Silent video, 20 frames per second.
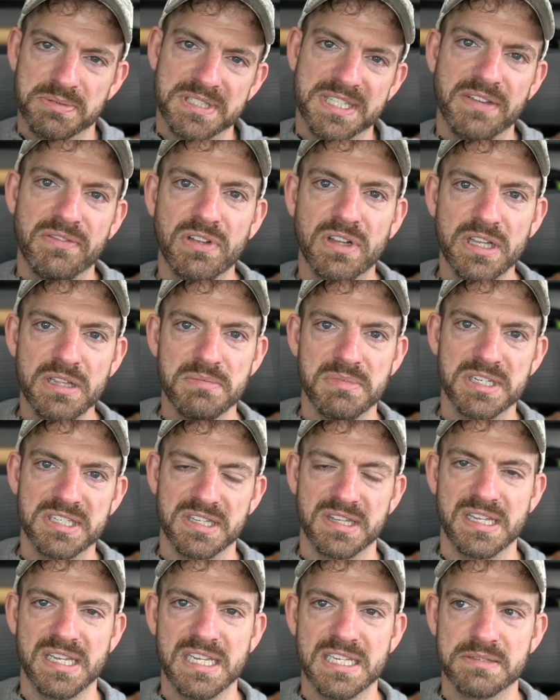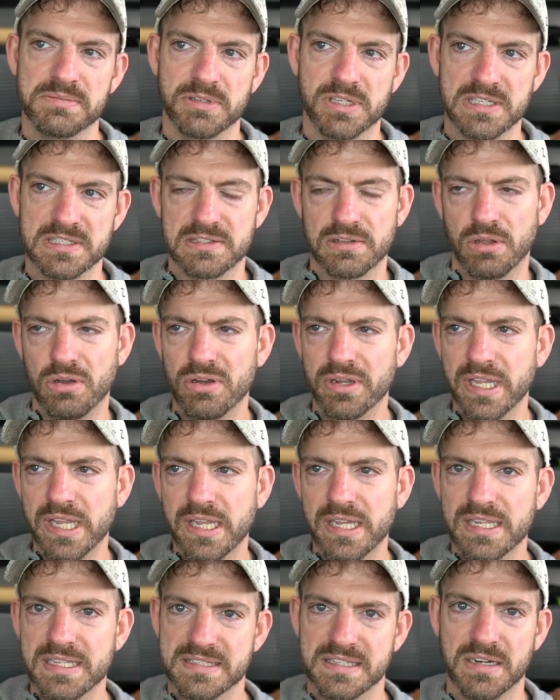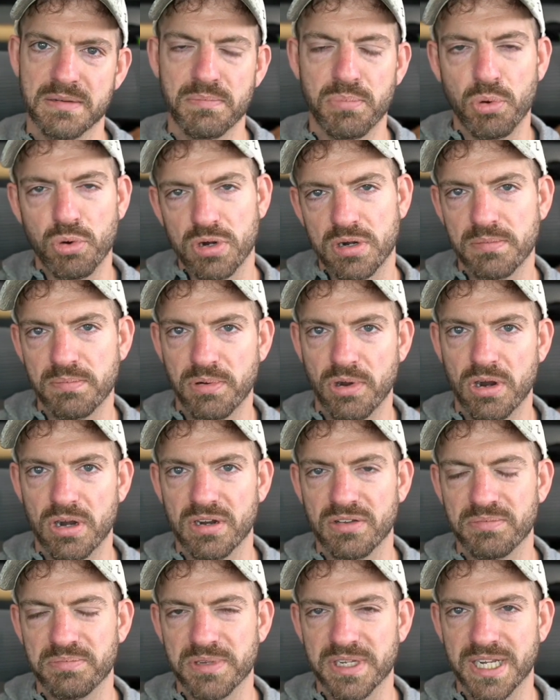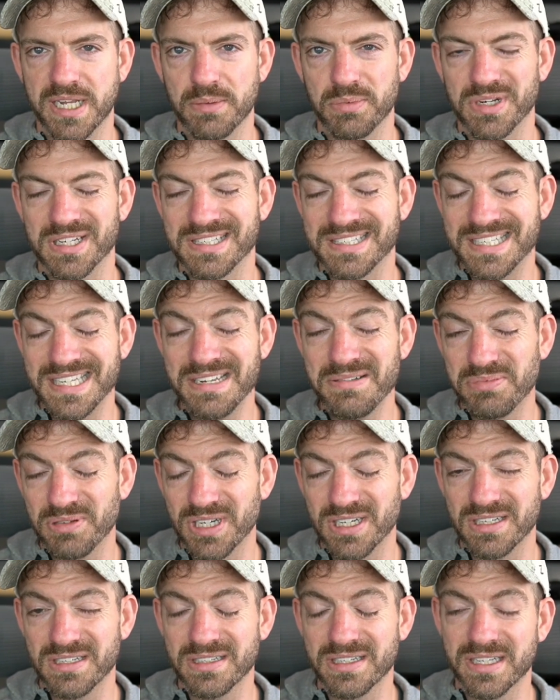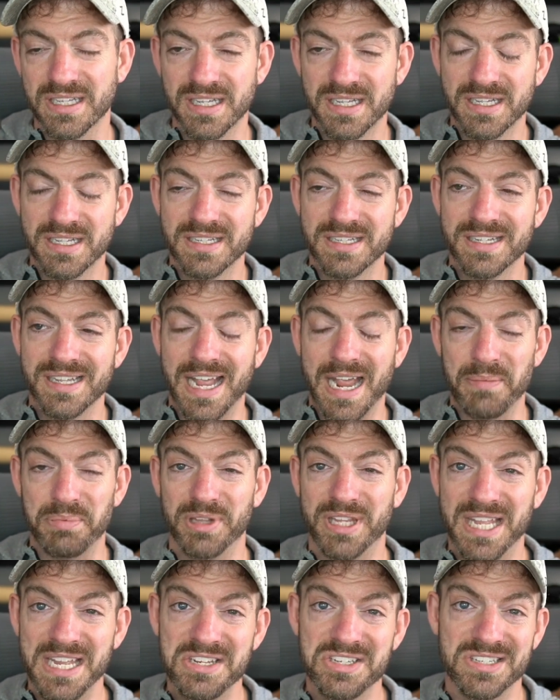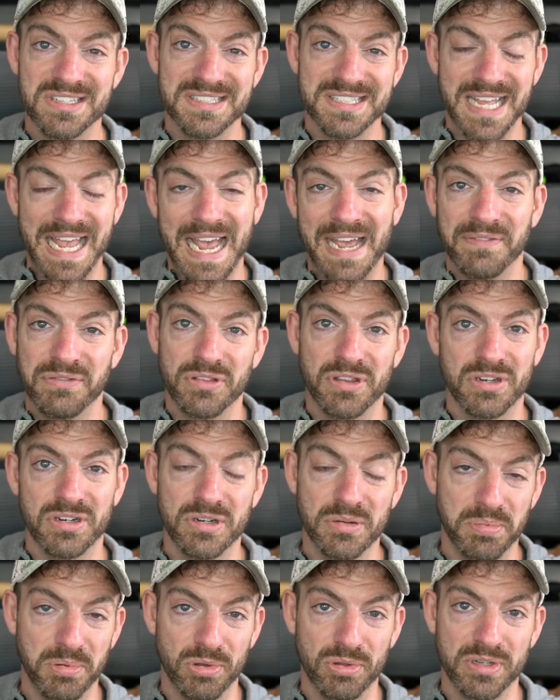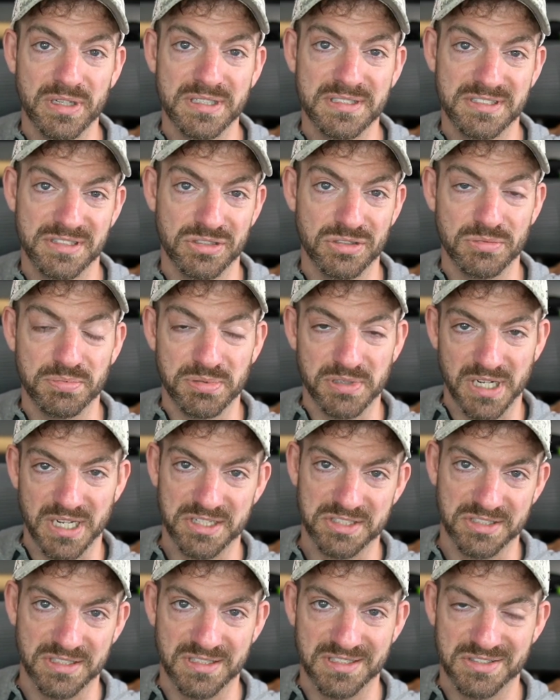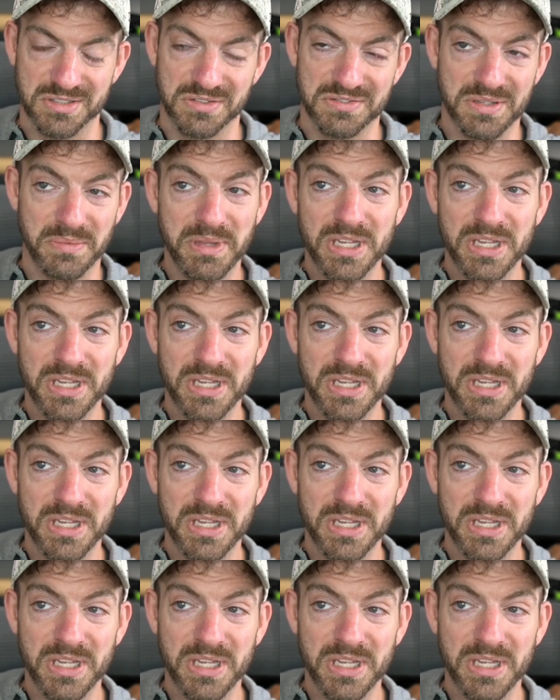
specifically mention these because logging is an important part of being able to debug applications after they're deployed to production. So